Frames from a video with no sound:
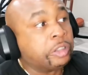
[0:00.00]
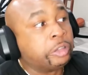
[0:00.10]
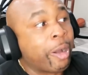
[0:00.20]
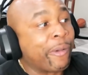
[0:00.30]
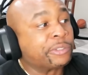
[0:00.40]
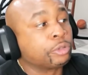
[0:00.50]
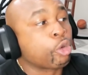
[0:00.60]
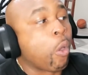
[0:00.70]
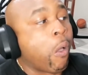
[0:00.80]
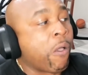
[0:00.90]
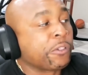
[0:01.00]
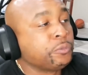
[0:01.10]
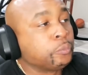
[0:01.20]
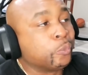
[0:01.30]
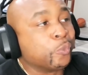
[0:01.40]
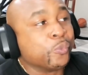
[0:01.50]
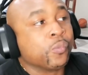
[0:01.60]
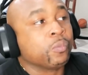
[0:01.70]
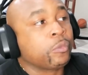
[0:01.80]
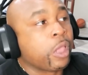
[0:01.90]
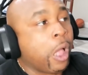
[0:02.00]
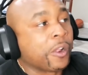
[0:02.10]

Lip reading: I guess I owe the NGA that apology.